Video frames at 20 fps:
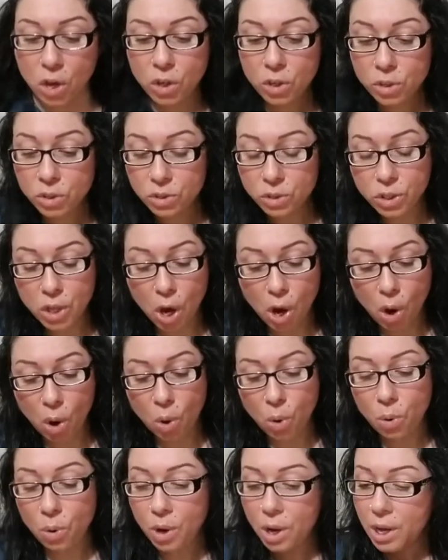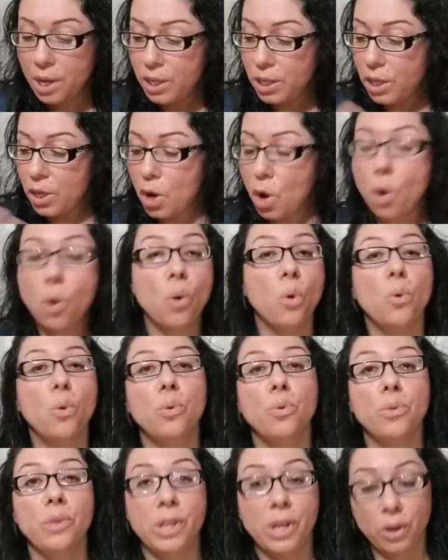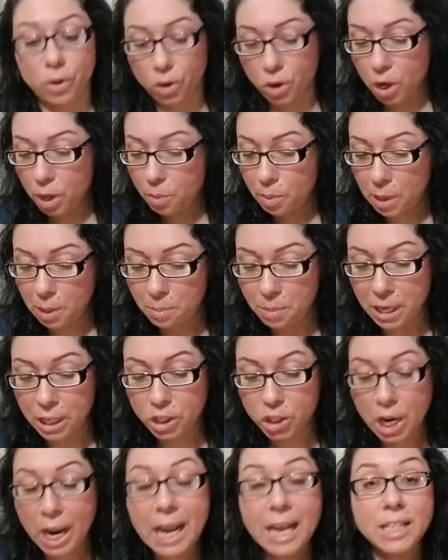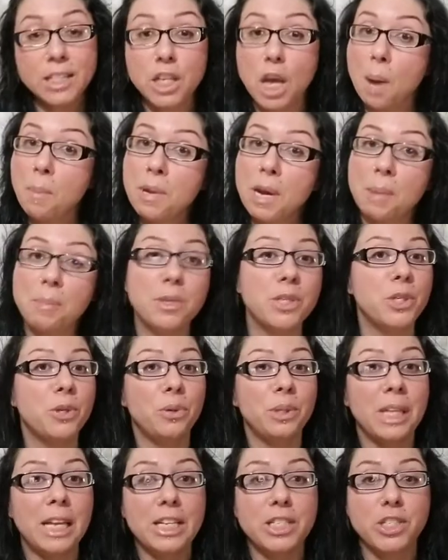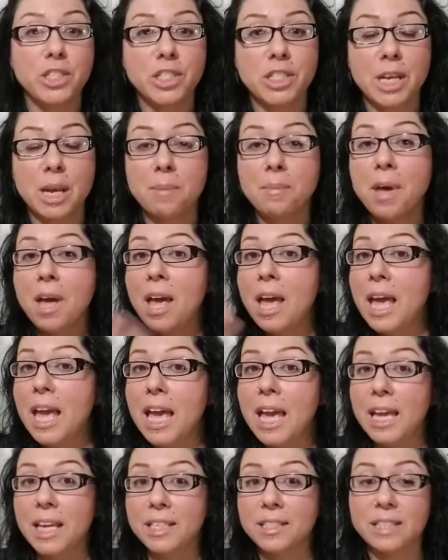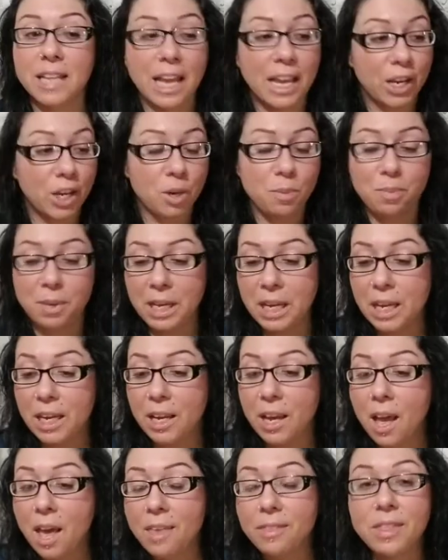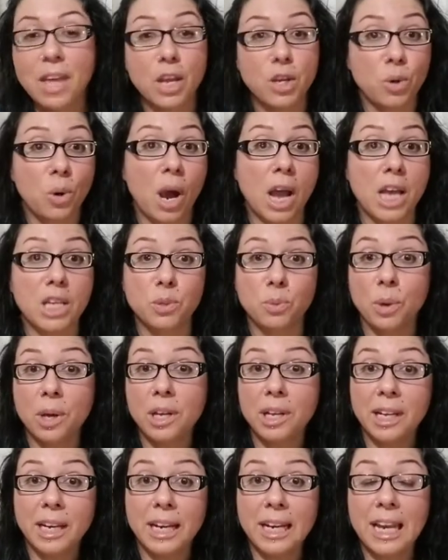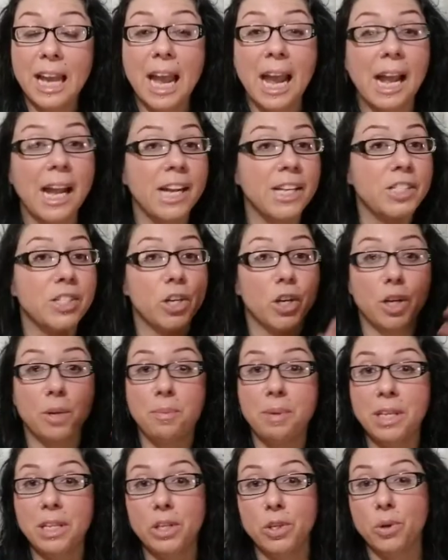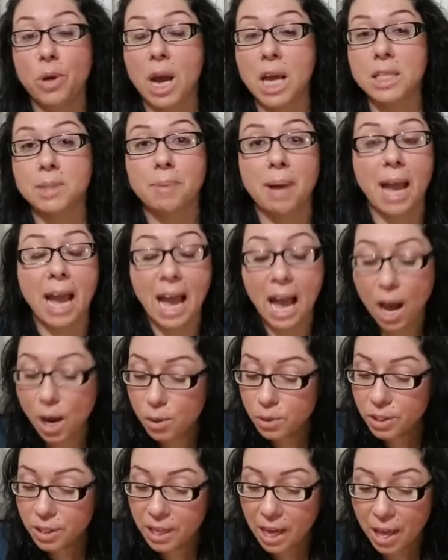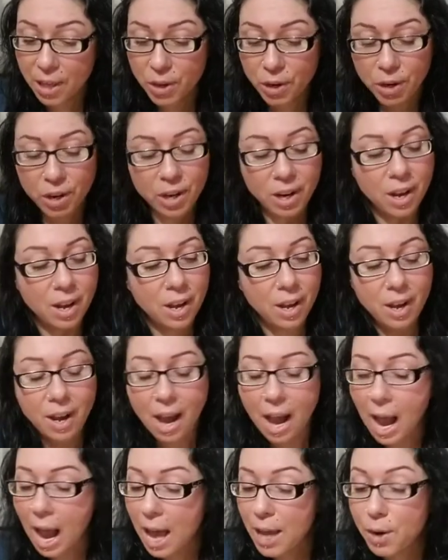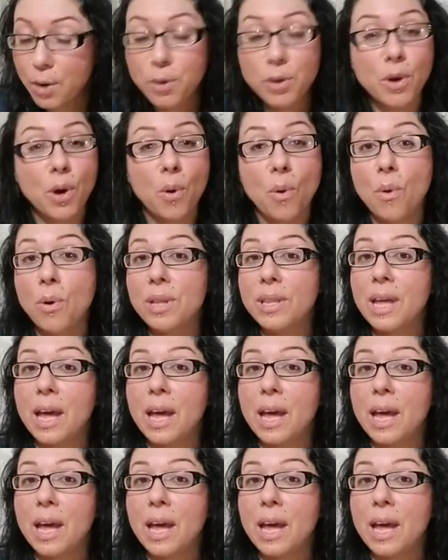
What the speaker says: So, you know, there could be a big change coming up in your relationship. It could be that you guys will get engaged. It could be that you guys buy a house together. I don't know.